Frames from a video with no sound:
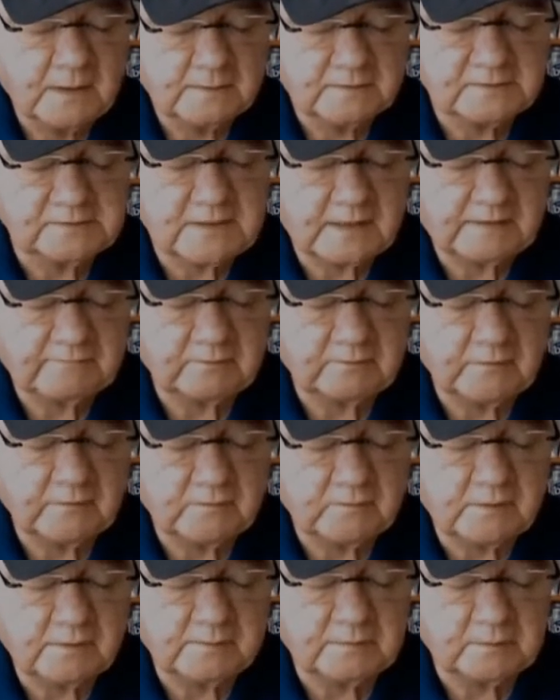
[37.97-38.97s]
This
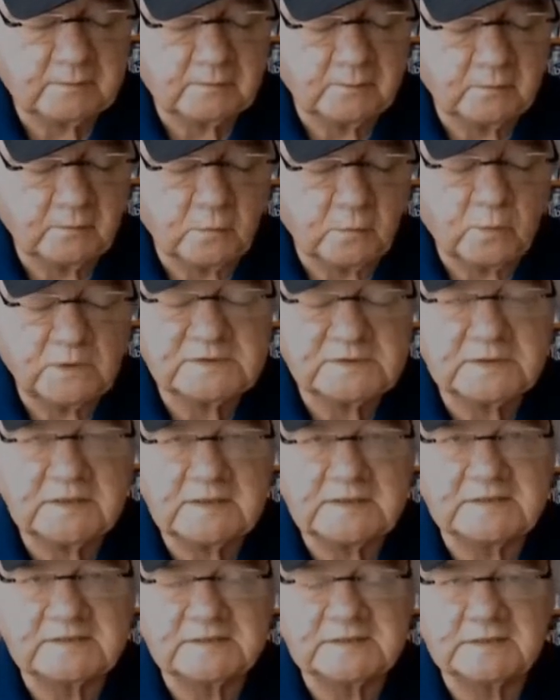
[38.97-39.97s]
afternoon, number two,
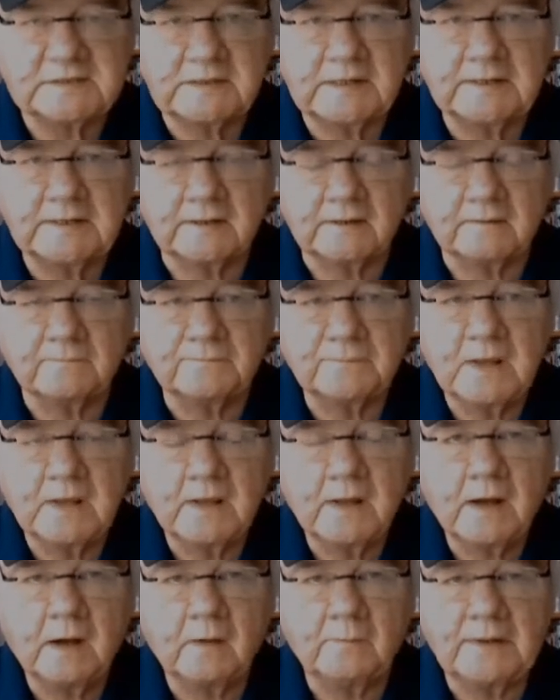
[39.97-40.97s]
Whiskey Slinger.
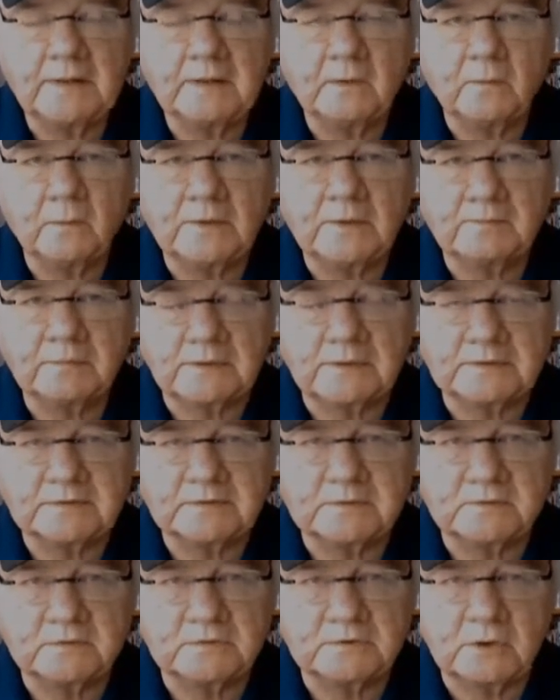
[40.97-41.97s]
I'll make a win
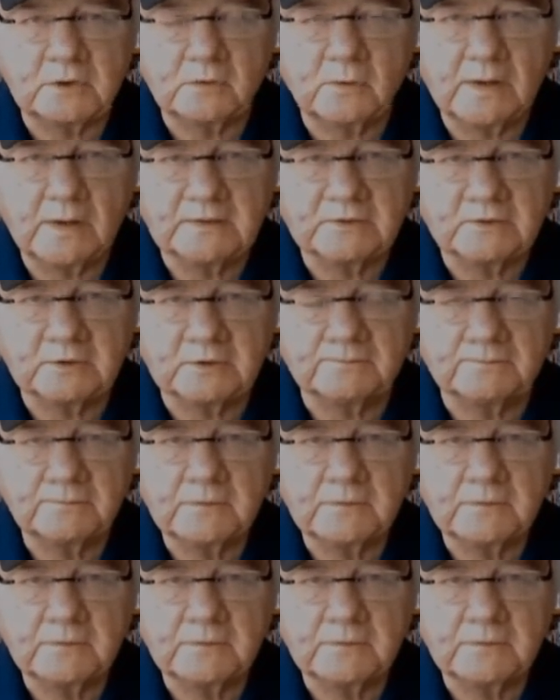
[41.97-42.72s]
place and show wager.